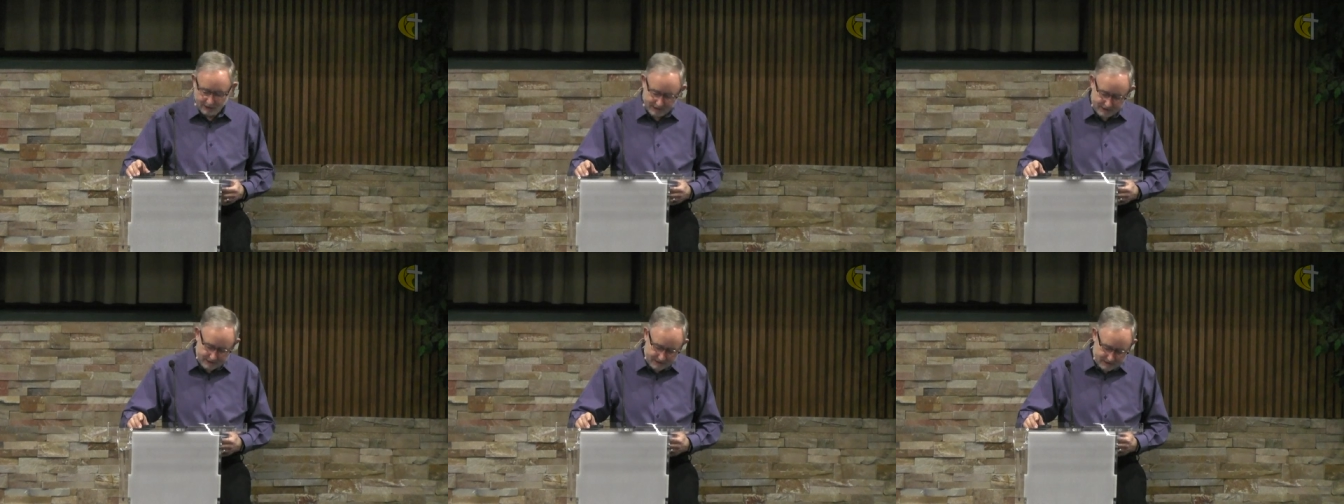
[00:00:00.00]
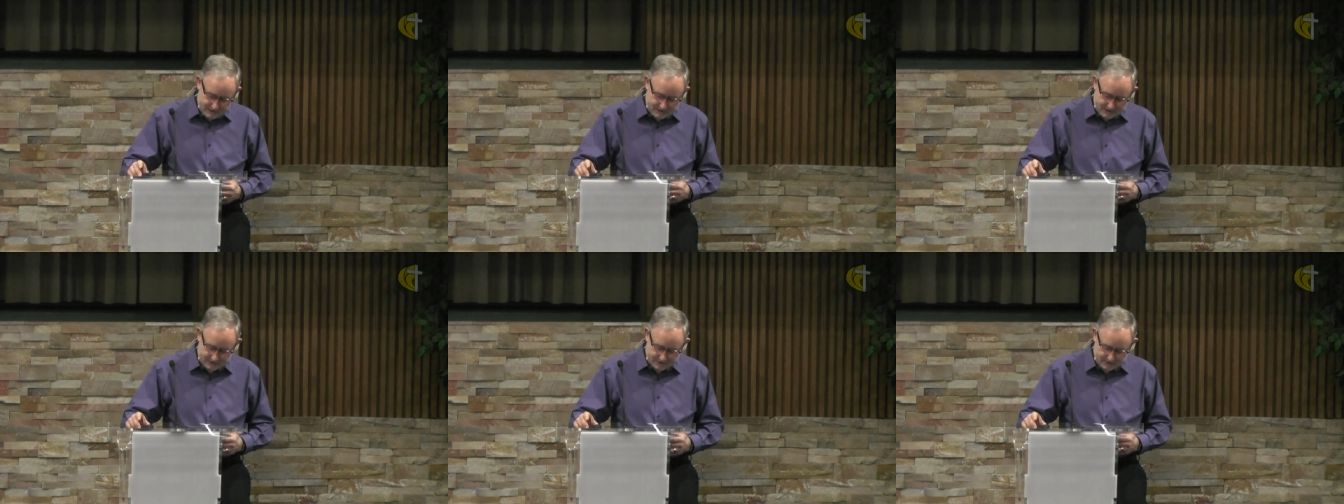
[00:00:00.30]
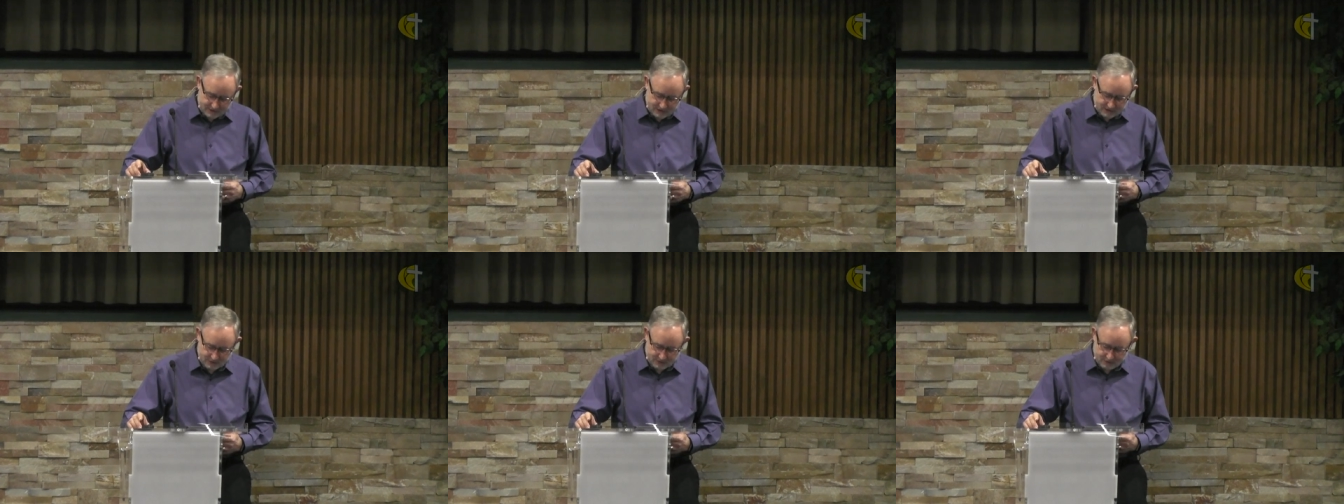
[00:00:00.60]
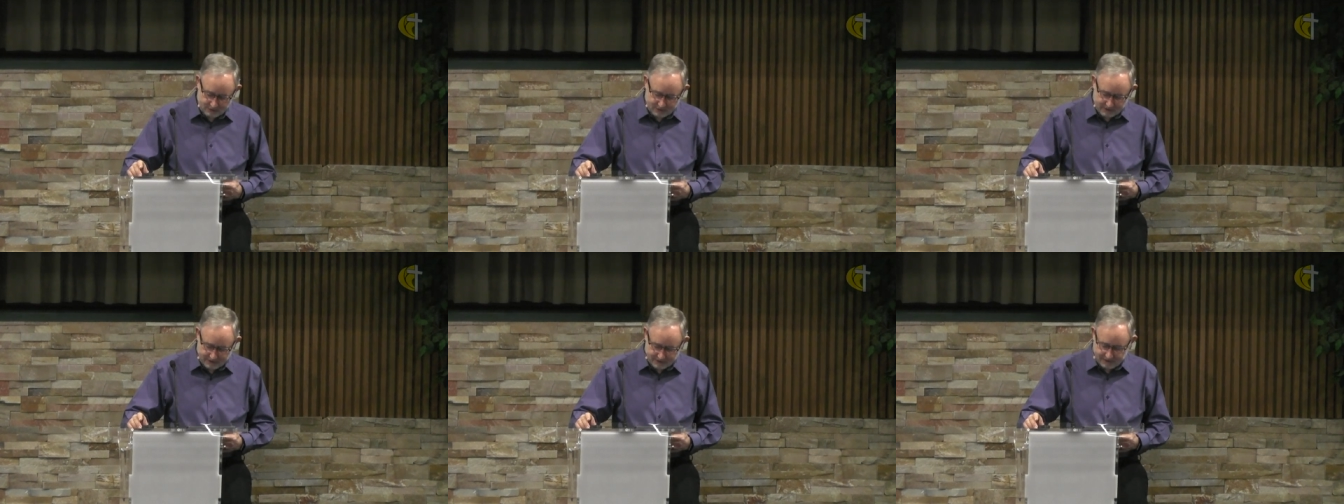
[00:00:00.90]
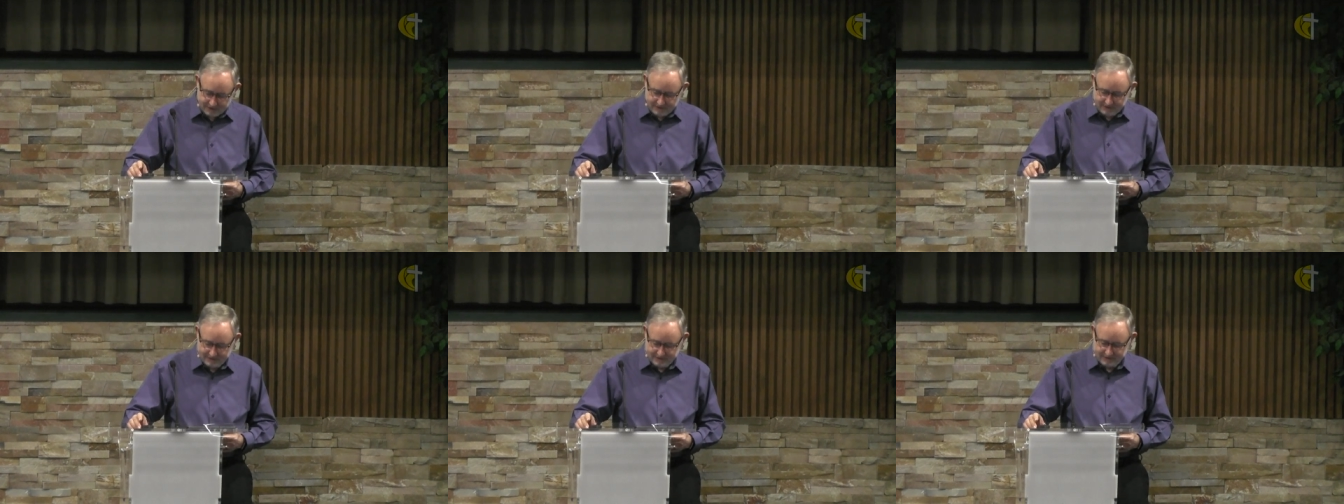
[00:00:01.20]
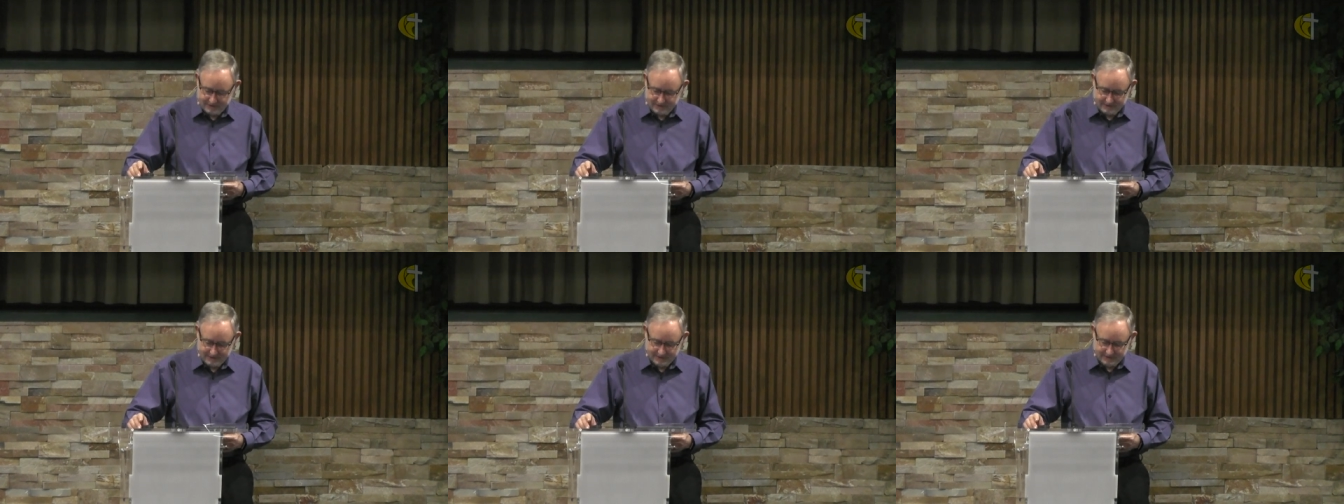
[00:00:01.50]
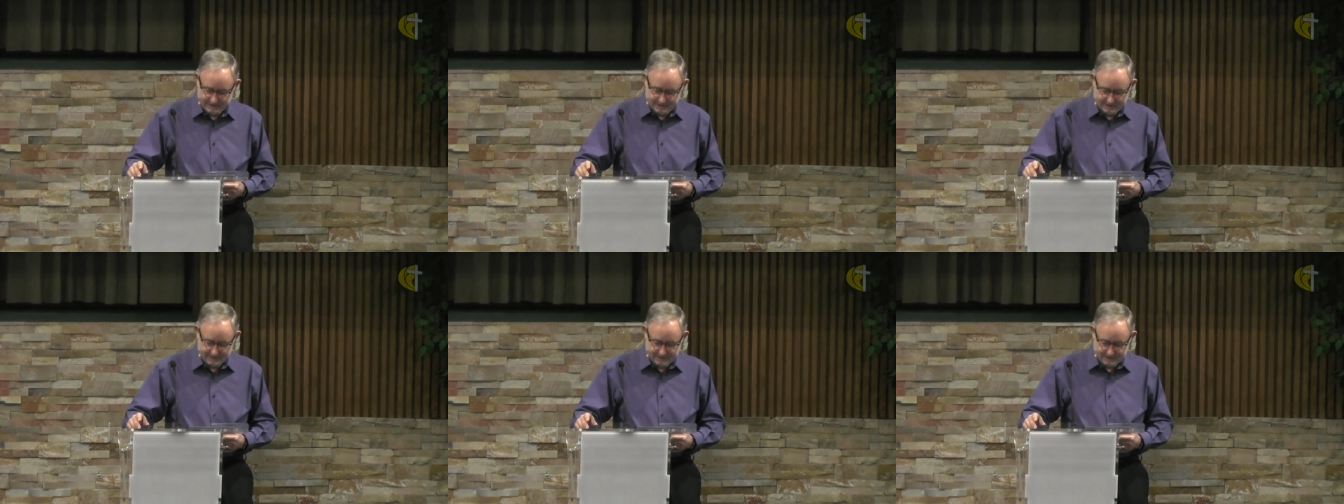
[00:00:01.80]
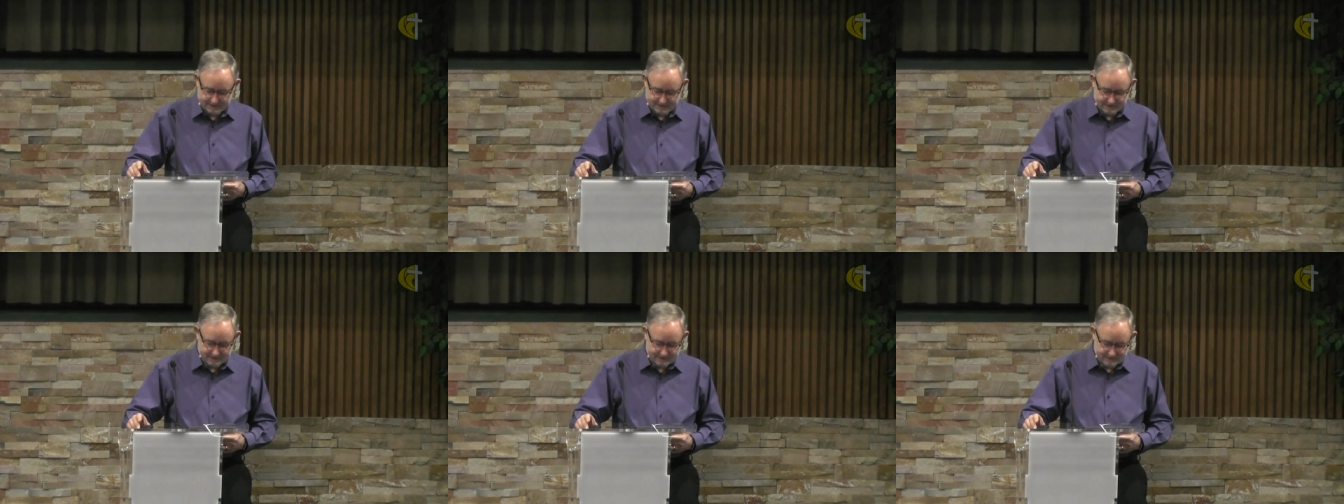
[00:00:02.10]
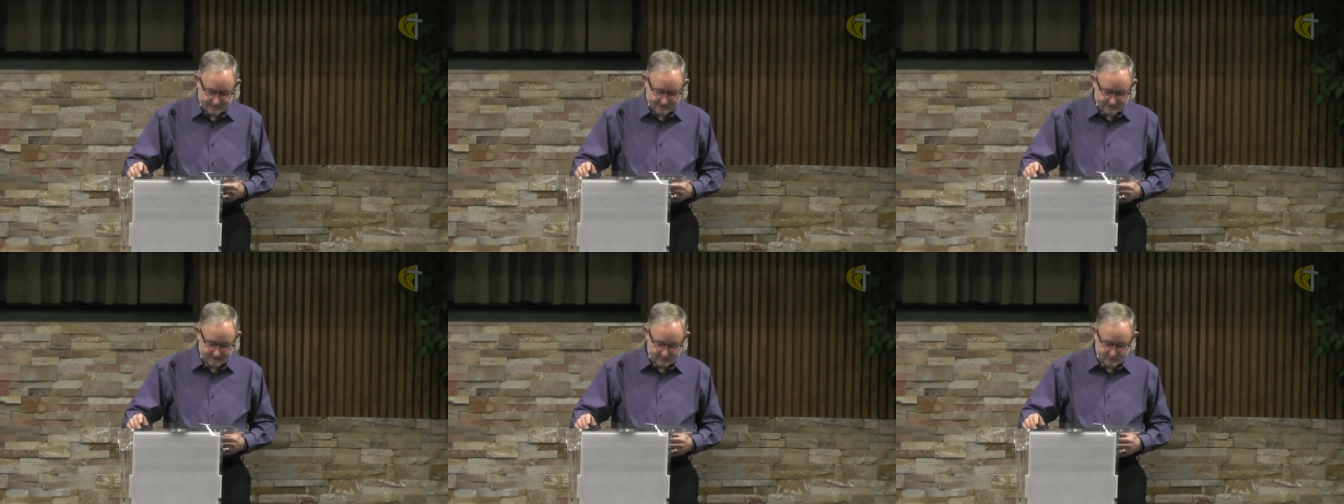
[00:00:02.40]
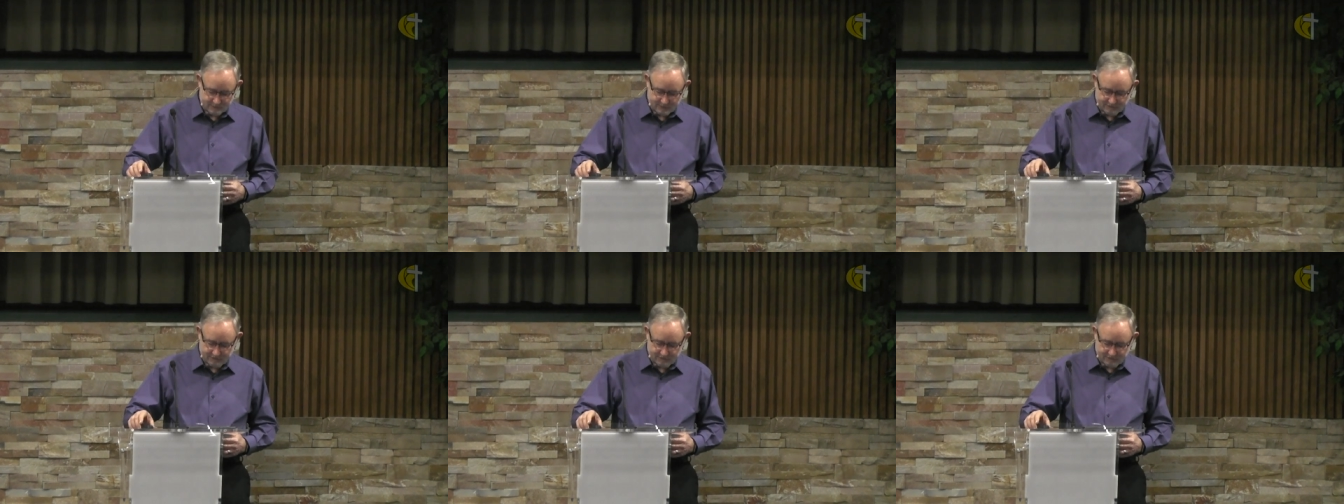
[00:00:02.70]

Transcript: Exodus 3, we